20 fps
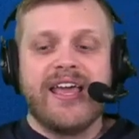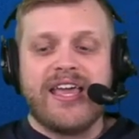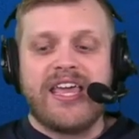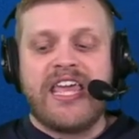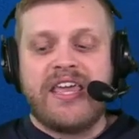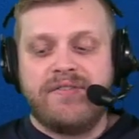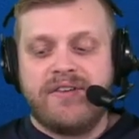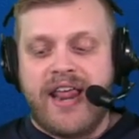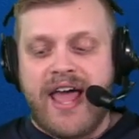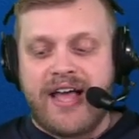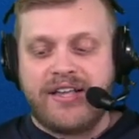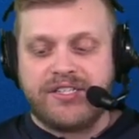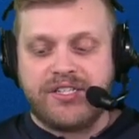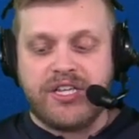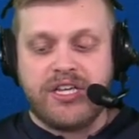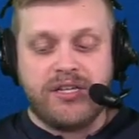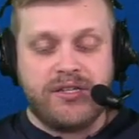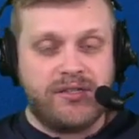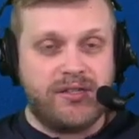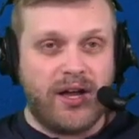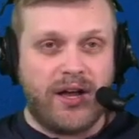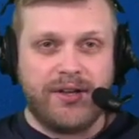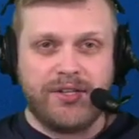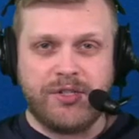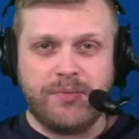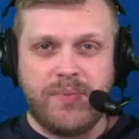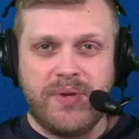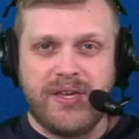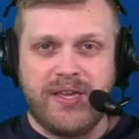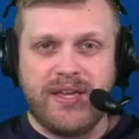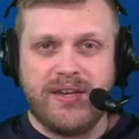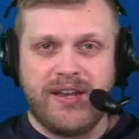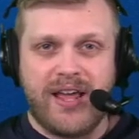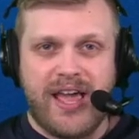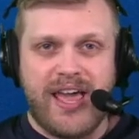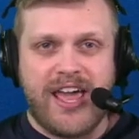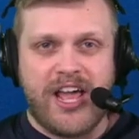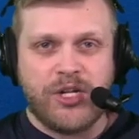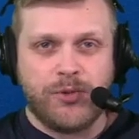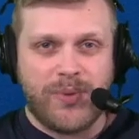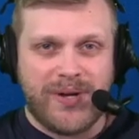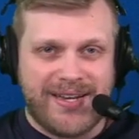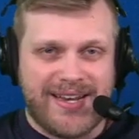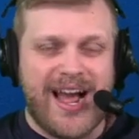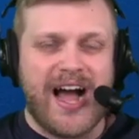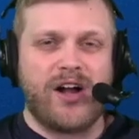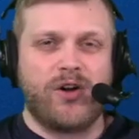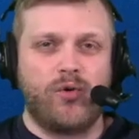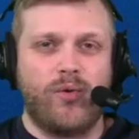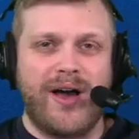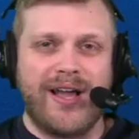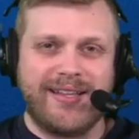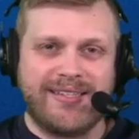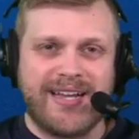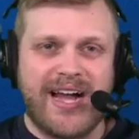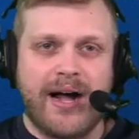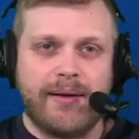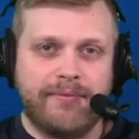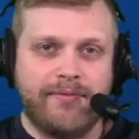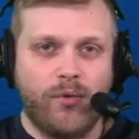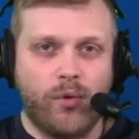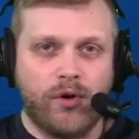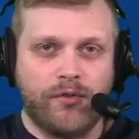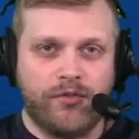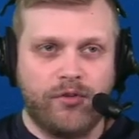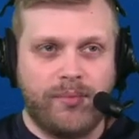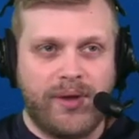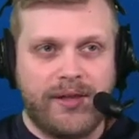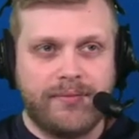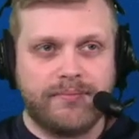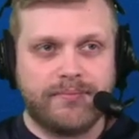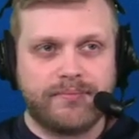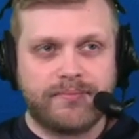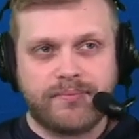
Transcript: even as he does begin to age, but not quite top four for me.